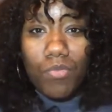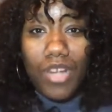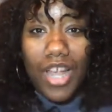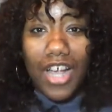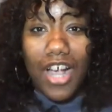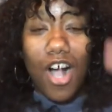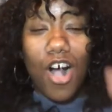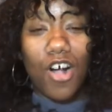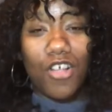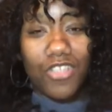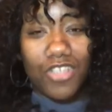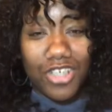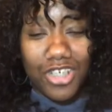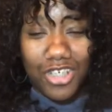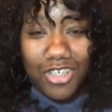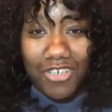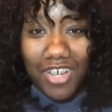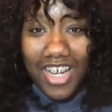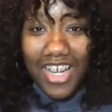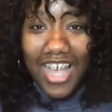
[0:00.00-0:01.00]
like all the
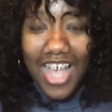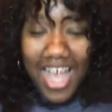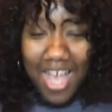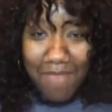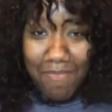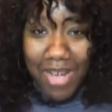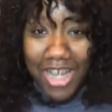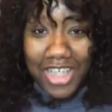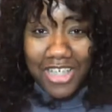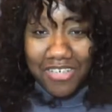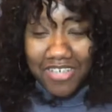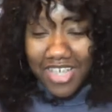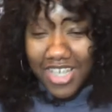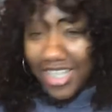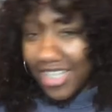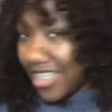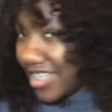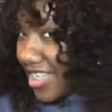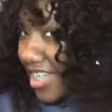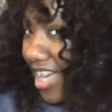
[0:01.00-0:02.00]
shrink my
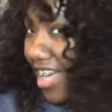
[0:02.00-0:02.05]
shrinkage